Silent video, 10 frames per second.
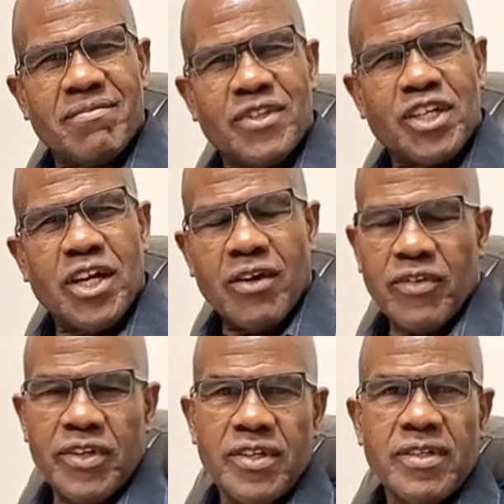The
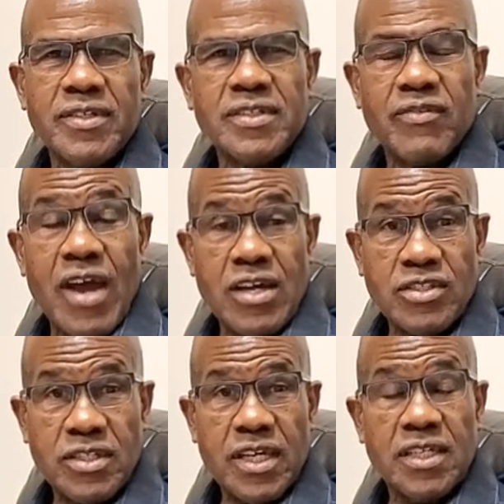governor of our
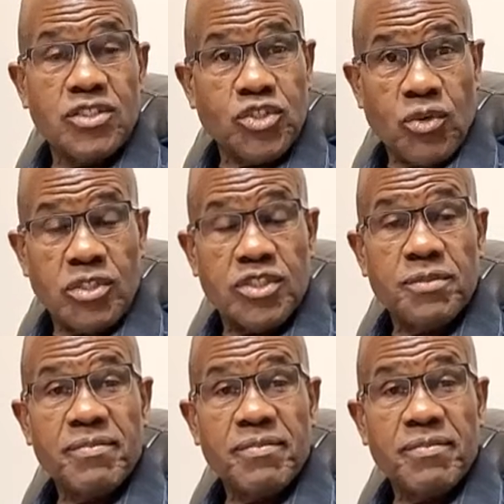state, Georgia,